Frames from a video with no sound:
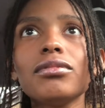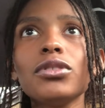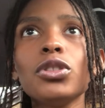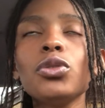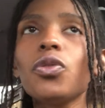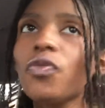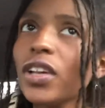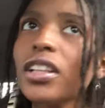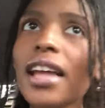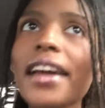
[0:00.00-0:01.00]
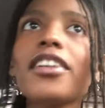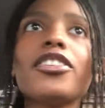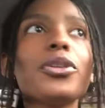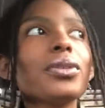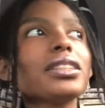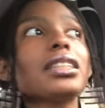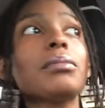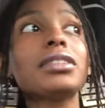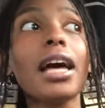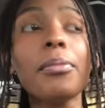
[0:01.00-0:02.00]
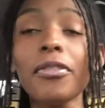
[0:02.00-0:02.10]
you feel like you're doing some type of